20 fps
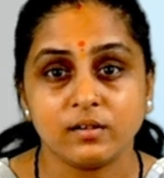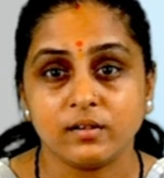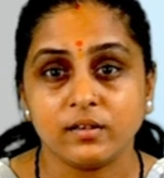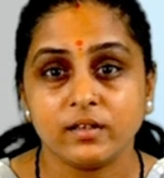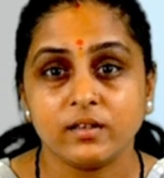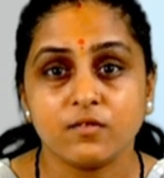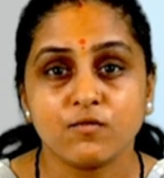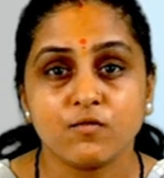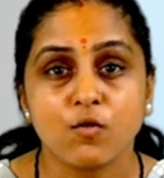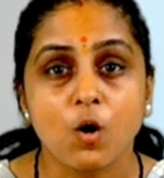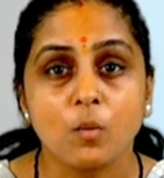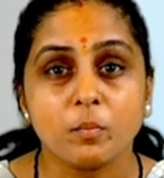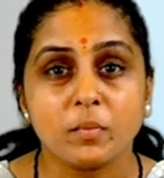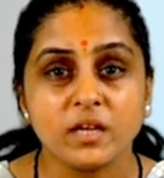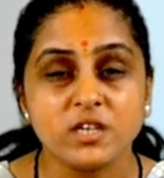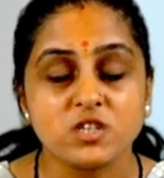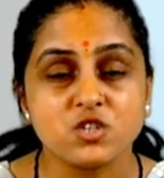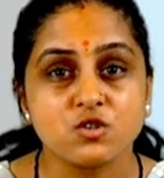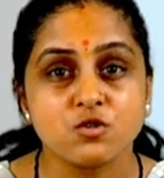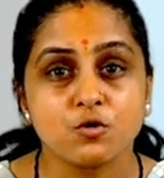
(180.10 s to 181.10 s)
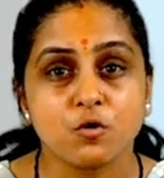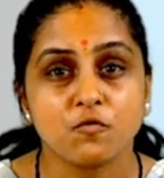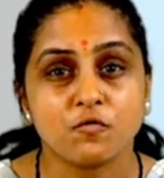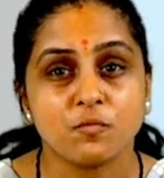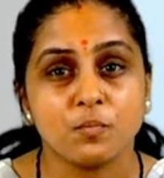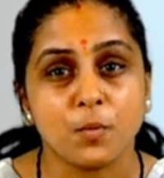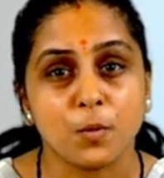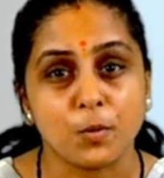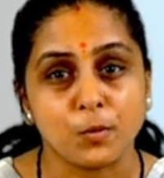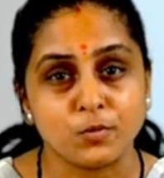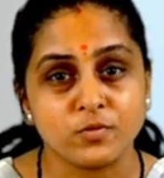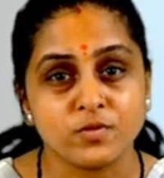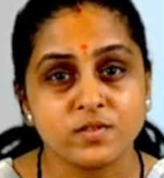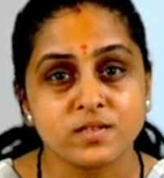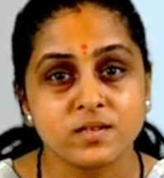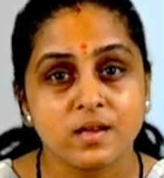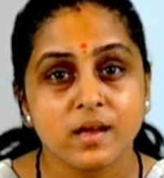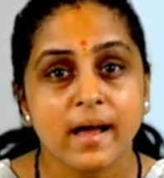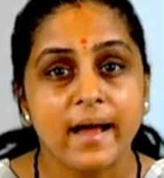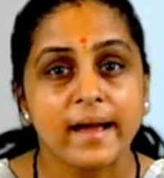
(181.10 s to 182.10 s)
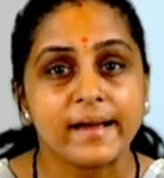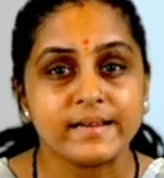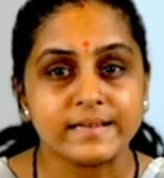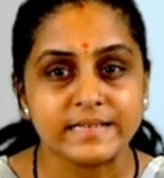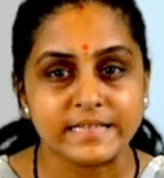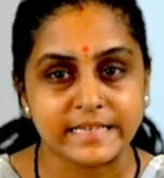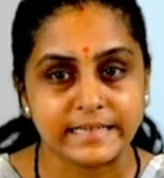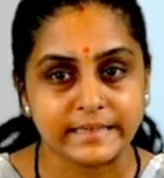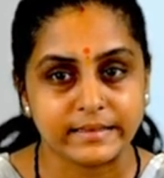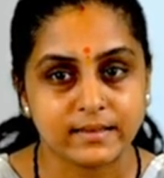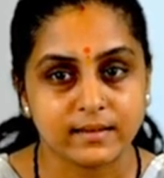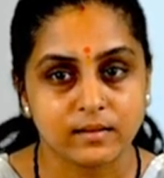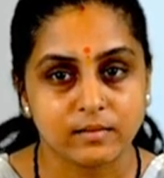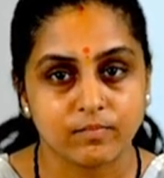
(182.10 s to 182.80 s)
in the formation of bones and teeth.